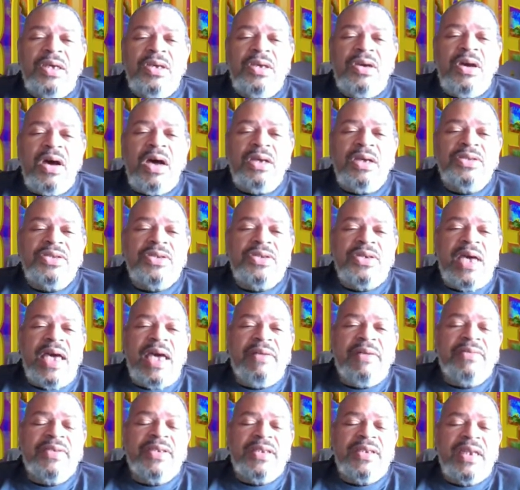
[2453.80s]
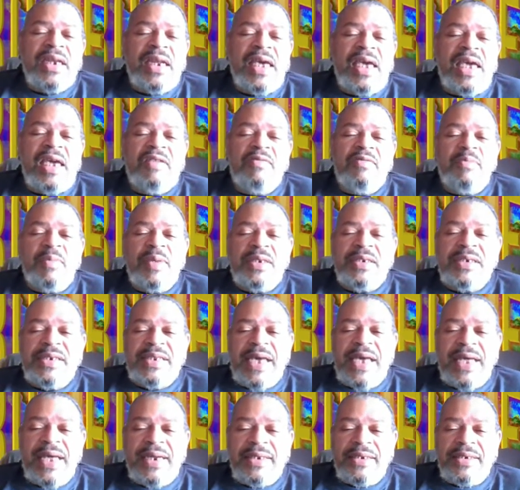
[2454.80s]
You also have a slave
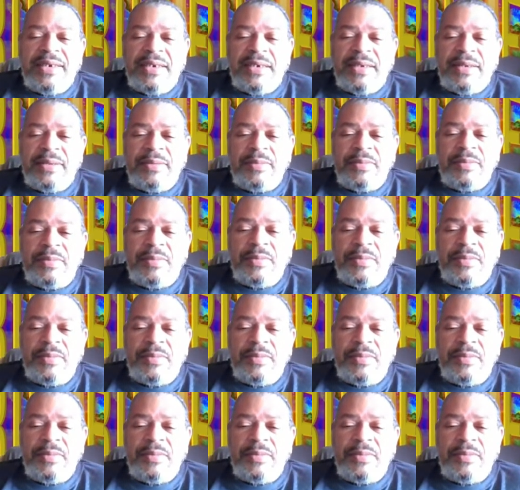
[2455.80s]
mentality.